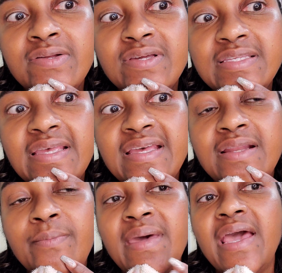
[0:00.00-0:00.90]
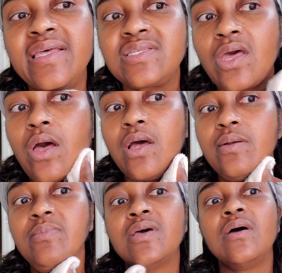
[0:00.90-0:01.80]
because I had a mask
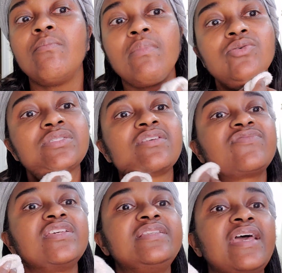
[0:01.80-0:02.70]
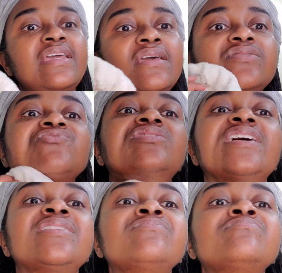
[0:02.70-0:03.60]
on most of the day
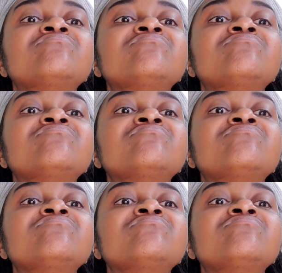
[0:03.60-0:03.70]
yesterday.